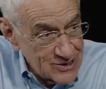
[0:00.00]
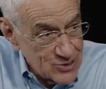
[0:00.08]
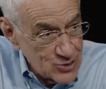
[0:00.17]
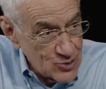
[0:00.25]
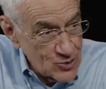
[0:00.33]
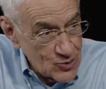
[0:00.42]

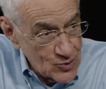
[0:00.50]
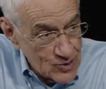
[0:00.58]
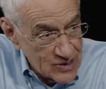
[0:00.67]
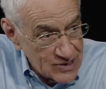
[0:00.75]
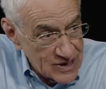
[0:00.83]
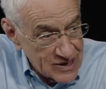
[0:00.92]
to
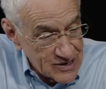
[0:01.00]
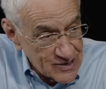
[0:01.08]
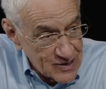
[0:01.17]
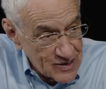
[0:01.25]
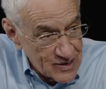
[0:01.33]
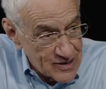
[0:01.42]

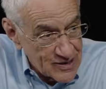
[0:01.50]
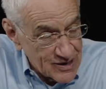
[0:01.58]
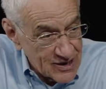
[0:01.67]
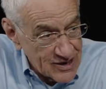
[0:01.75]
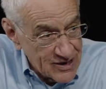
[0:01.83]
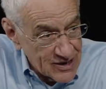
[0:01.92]

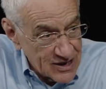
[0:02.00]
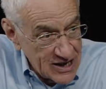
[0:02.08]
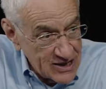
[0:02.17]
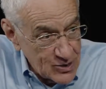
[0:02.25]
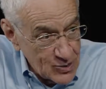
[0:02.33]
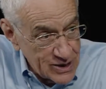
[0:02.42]
a young
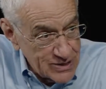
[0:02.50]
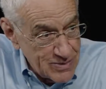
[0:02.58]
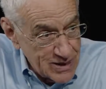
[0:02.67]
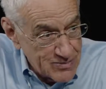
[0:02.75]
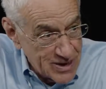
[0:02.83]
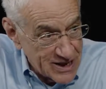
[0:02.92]
lady who had
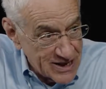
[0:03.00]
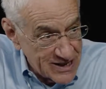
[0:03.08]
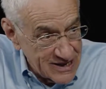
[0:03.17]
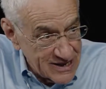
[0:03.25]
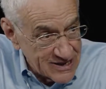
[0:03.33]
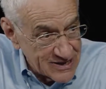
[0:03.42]
been
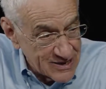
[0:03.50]
my